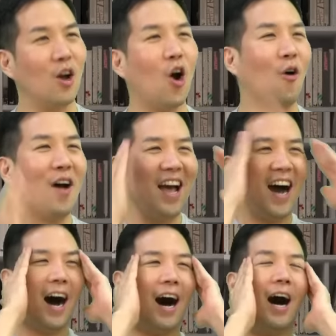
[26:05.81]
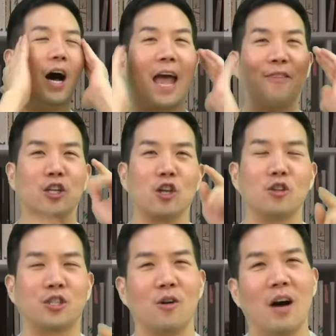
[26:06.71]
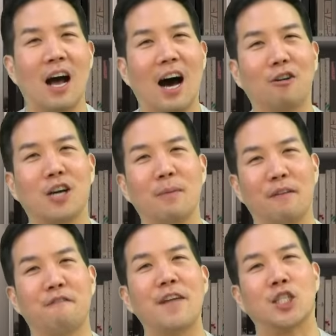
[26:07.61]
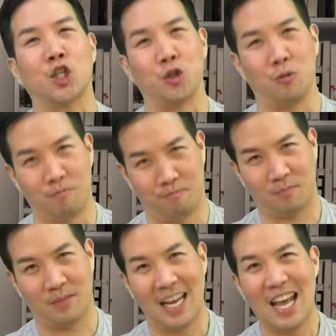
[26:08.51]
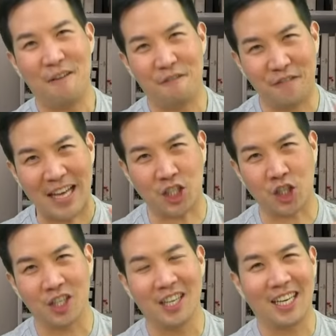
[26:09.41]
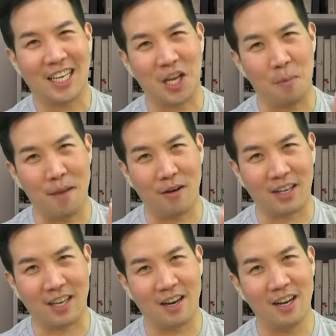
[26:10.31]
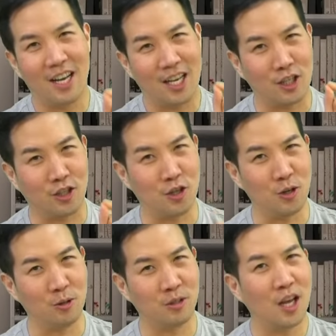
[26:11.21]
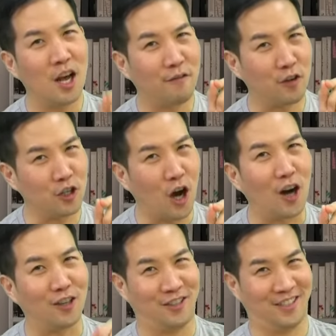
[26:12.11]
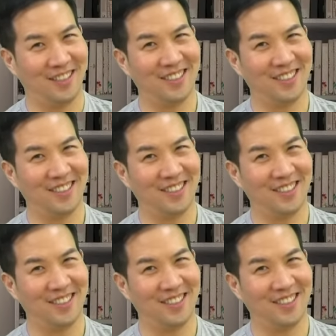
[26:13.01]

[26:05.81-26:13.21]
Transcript: Oh, and there's also, I'll come and fetch you. Fetch in America is used for dogs.